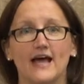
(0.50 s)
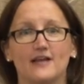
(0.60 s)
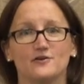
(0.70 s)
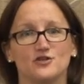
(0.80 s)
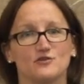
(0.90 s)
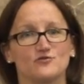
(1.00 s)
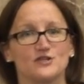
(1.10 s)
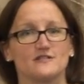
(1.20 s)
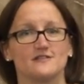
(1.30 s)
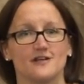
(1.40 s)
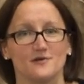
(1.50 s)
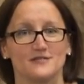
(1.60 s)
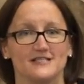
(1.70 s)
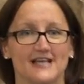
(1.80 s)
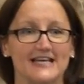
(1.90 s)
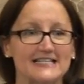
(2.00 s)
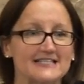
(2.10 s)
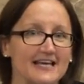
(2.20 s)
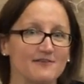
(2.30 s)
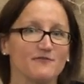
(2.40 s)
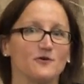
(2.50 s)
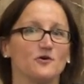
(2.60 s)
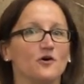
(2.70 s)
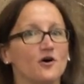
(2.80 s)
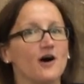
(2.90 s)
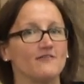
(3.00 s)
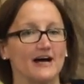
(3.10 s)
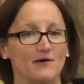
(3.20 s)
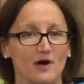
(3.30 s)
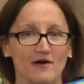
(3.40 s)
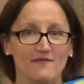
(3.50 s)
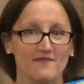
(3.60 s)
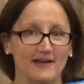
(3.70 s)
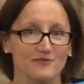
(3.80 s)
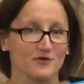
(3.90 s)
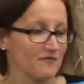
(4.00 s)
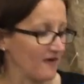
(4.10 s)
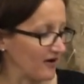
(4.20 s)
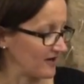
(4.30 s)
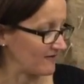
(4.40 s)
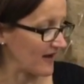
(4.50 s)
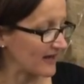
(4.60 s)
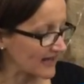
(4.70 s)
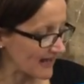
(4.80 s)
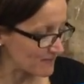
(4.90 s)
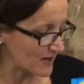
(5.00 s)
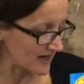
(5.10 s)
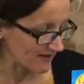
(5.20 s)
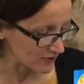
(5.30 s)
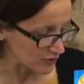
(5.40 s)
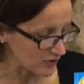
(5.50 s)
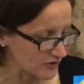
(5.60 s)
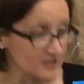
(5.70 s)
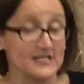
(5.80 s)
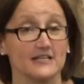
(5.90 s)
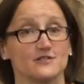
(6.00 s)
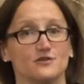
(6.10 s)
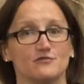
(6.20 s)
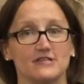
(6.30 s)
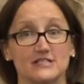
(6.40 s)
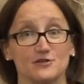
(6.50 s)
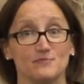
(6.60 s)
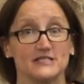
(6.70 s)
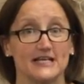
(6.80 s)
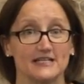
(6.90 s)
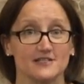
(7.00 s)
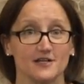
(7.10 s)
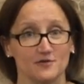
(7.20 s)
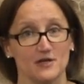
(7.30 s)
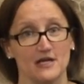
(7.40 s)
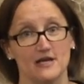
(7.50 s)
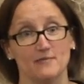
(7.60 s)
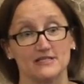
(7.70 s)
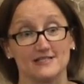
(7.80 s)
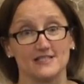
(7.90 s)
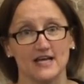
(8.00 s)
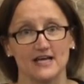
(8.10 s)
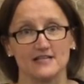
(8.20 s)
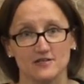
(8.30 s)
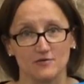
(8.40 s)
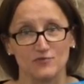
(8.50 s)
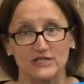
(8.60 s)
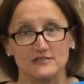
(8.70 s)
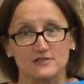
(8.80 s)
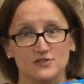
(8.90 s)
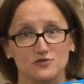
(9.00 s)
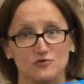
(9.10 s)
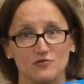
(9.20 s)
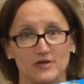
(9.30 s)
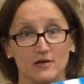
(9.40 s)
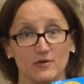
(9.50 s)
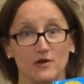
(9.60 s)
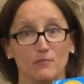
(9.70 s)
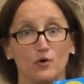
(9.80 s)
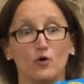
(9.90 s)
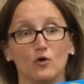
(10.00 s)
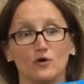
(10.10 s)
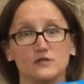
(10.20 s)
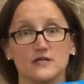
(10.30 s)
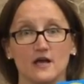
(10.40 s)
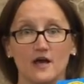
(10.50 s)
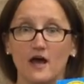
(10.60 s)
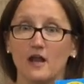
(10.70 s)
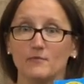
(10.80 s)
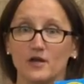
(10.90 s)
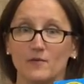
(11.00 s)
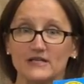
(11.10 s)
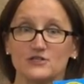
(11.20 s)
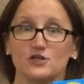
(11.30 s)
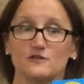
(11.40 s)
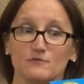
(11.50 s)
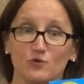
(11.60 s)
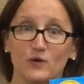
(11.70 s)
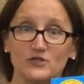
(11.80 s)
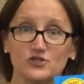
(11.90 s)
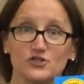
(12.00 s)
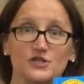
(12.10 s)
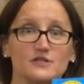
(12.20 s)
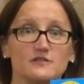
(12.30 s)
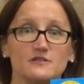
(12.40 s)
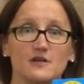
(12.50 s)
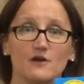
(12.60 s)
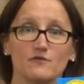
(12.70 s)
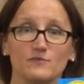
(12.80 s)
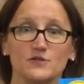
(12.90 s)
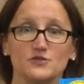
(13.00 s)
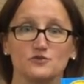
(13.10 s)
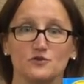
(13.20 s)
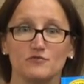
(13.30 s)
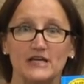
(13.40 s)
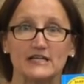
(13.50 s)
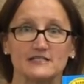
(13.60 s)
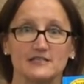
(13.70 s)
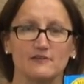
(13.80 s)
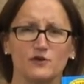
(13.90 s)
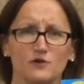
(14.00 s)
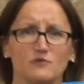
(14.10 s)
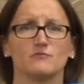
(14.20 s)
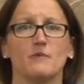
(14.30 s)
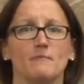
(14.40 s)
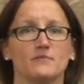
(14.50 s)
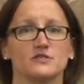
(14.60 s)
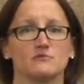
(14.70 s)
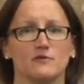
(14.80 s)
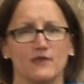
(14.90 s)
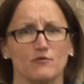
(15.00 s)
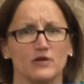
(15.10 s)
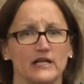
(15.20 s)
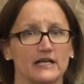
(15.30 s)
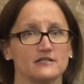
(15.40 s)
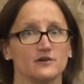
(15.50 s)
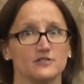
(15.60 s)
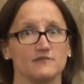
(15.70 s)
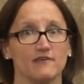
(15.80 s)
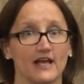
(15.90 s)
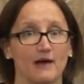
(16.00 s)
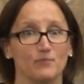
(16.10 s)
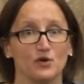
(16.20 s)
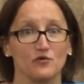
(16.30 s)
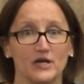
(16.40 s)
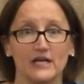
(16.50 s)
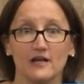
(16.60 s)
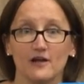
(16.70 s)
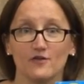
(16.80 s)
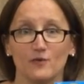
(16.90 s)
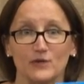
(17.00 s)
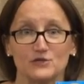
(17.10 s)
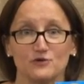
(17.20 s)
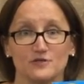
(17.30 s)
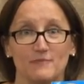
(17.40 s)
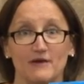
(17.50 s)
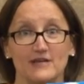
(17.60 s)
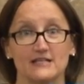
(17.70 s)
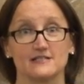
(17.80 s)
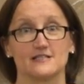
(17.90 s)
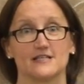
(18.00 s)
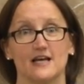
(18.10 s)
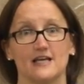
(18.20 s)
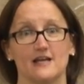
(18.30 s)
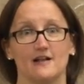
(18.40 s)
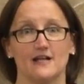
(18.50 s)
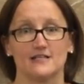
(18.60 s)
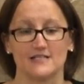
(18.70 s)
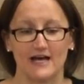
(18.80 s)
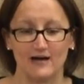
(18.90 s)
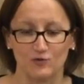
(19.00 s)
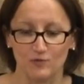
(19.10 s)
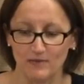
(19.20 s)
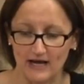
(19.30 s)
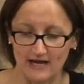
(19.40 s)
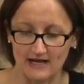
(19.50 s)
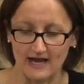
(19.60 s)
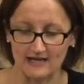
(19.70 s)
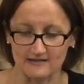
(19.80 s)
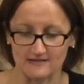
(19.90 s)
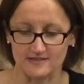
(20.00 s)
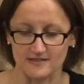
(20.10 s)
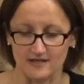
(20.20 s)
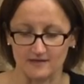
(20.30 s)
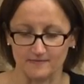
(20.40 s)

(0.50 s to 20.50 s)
Hello children, so today is day 4 of our favourite 5, and again we're going to have another look at our story, Supertato. But today, as I'm reading the story, I'm going to pause and I'm going to ask you some questions from the story and see if you can remember some of that really exciting vocabulary that we talked about yesterday to help answer.